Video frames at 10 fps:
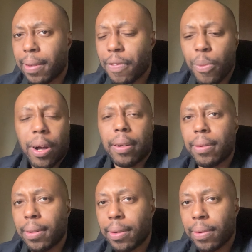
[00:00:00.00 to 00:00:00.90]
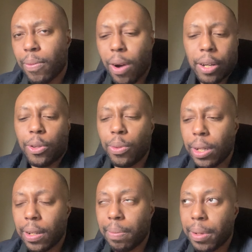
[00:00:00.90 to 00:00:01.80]
For what? Why do you
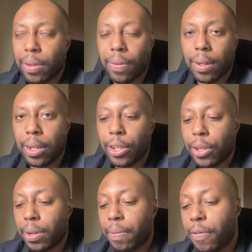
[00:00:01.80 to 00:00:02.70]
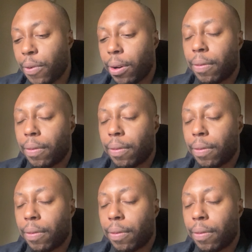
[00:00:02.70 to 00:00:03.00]
need to be in a relationship for?